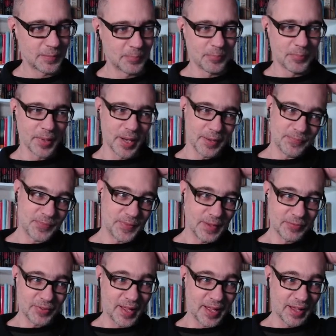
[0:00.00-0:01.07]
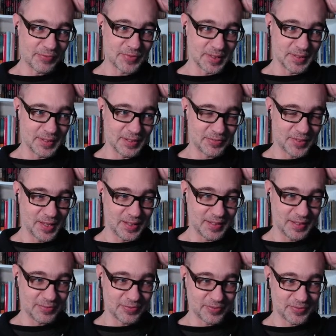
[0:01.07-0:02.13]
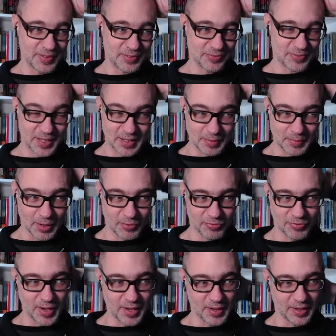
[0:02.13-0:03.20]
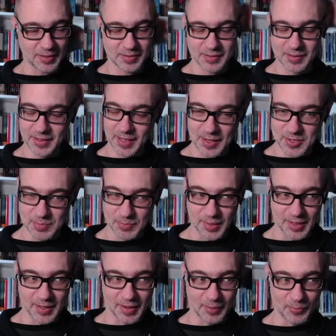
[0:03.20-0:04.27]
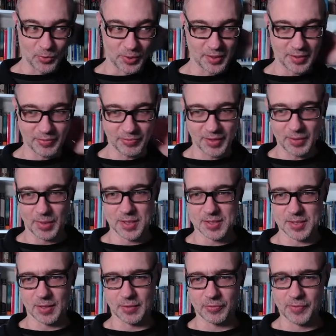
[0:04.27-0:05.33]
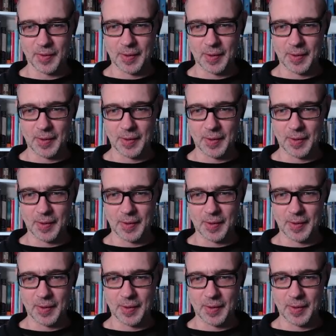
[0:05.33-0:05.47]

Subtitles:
But if I have to... If they come out fighting against me, then I'm willing to defend myself.